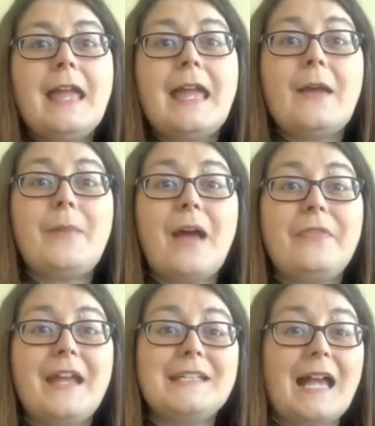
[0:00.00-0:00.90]
about
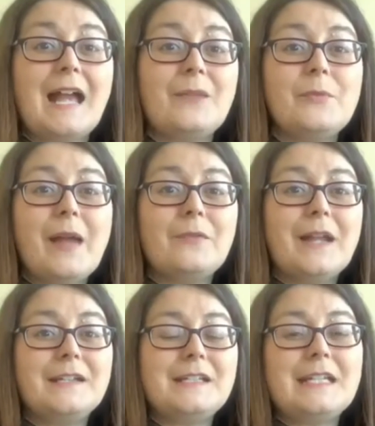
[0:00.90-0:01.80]
that time, about
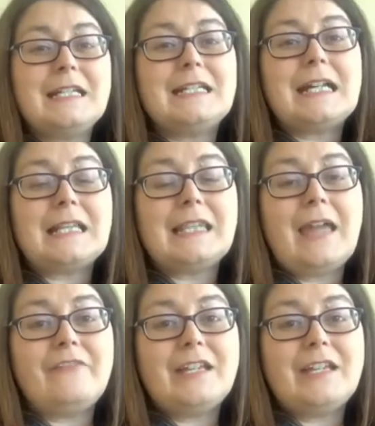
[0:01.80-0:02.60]
1911,